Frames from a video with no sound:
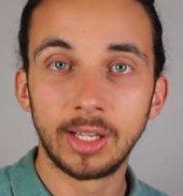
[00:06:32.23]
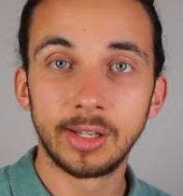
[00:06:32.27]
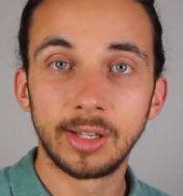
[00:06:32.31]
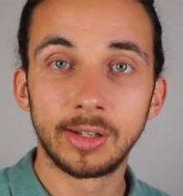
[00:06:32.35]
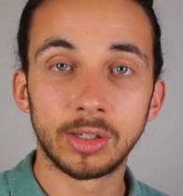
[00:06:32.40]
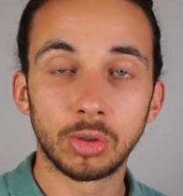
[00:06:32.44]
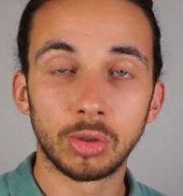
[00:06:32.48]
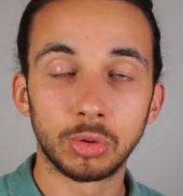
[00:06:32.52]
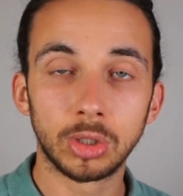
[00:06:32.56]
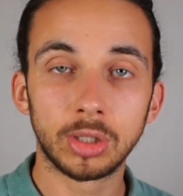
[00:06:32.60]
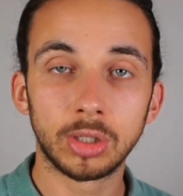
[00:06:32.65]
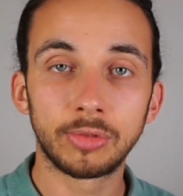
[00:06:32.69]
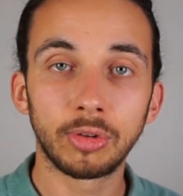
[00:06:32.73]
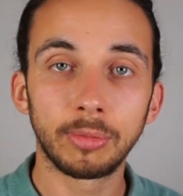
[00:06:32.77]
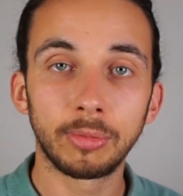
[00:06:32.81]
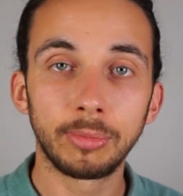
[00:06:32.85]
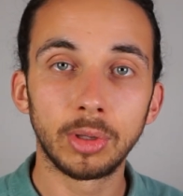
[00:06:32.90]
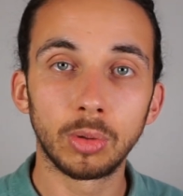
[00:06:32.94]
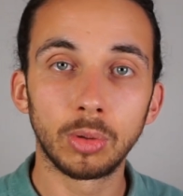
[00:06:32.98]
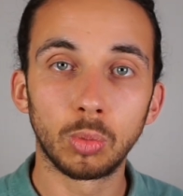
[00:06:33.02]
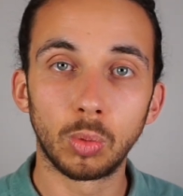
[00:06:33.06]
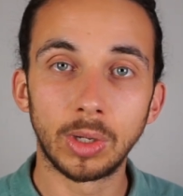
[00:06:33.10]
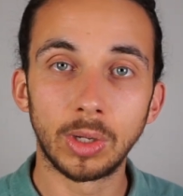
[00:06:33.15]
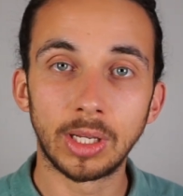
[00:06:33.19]
So just from
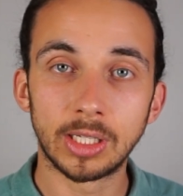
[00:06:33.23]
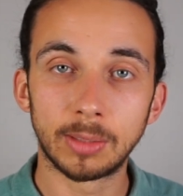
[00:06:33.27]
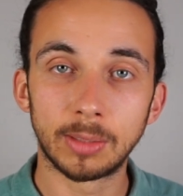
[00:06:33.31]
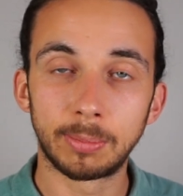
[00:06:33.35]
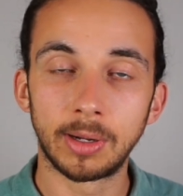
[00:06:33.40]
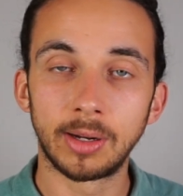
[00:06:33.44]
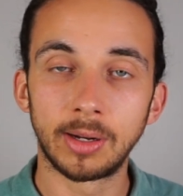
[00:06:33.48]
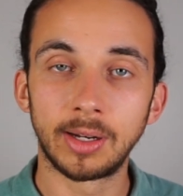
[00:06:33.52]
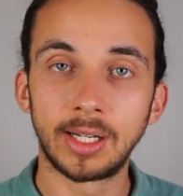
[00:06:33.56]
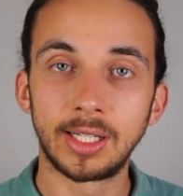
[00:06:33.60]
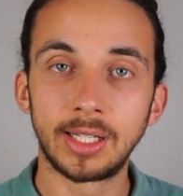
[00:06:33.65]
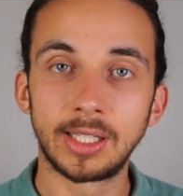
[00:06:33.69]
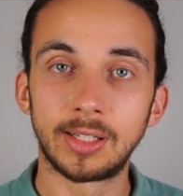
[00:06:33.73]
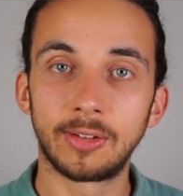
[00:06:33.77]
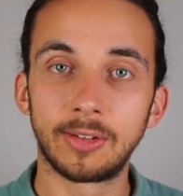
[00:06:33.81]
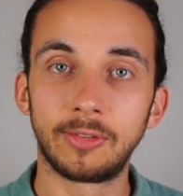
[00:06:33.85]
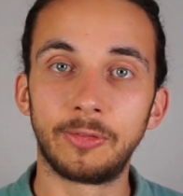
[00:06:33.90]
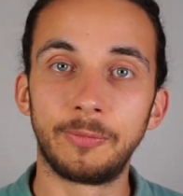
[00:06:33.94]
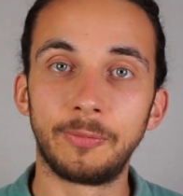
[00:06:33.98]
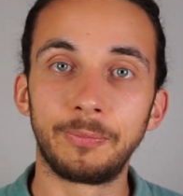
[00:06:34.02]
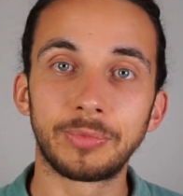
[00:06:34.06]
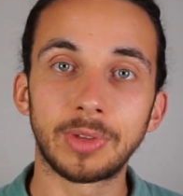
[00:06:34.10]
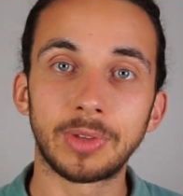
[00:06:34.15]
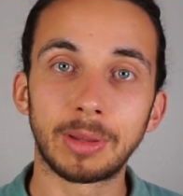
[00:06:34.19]
the experience of
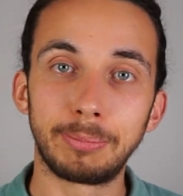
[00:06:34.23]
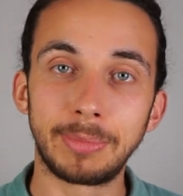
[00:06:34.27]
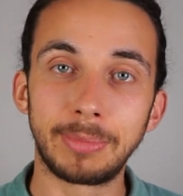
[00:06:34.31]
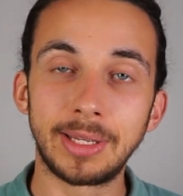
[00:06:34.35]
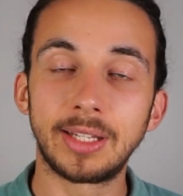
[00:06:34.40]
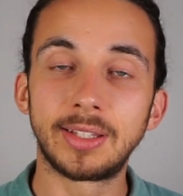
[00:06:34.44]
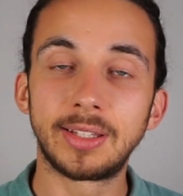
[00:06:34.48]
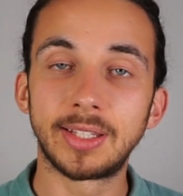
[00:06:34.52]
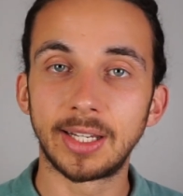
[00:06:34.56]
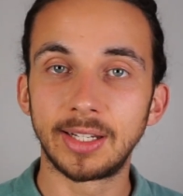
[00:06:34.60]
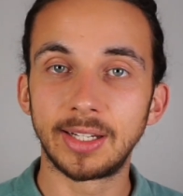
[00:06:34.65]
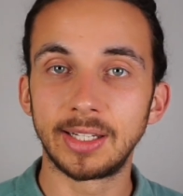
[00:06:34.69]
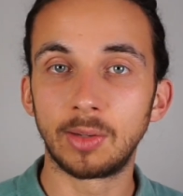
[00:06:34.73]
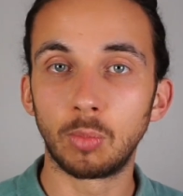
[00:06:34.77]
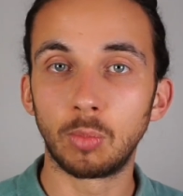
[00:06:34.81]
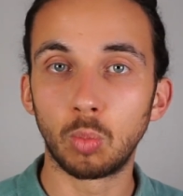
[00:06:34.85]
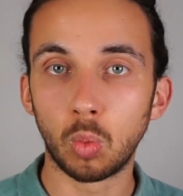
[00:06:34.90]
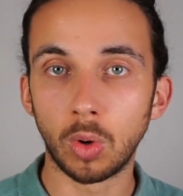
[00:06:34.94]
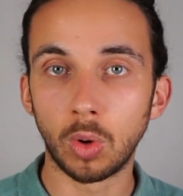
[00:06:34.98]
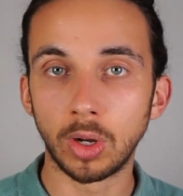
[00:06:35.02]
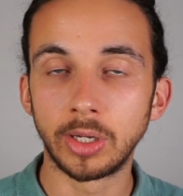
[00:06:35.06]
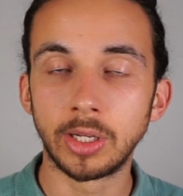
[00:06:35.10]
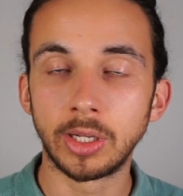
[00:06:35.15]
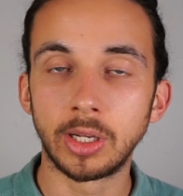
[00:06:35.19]
me sending
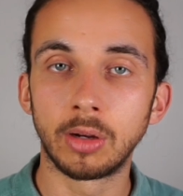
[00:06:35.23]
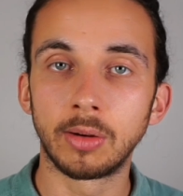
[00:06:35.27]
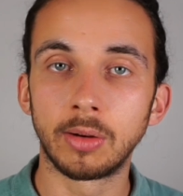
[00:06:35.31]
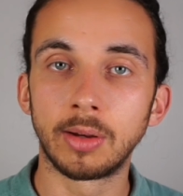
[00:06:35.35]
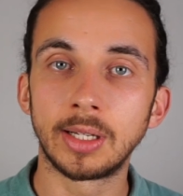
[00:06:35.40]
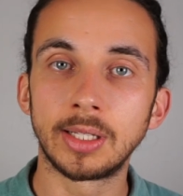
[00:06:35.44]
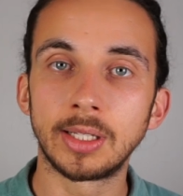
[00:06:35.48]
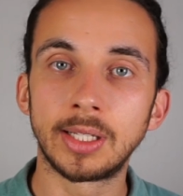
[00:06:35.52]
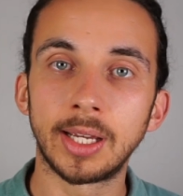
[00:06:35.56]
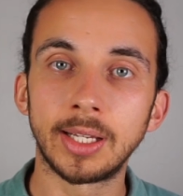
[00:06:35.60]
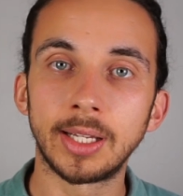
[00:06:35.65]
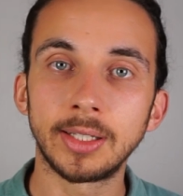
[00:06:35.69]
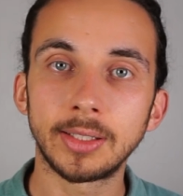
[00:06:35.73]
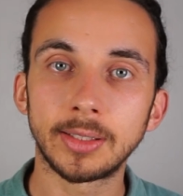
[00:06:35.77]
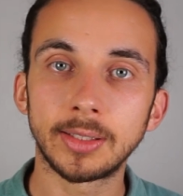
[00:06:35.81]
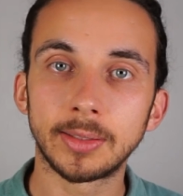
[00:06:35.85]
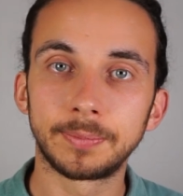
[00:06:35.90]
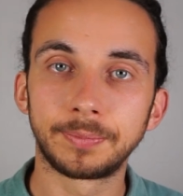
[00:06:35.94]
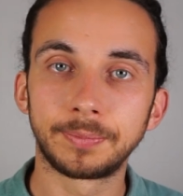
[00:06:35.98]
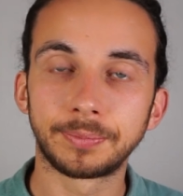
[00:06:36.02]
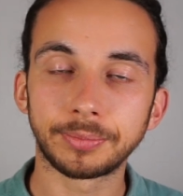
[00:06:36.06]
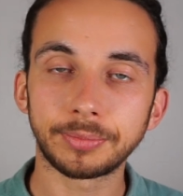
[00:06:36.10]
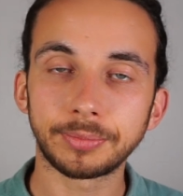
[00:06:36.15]
one hearing test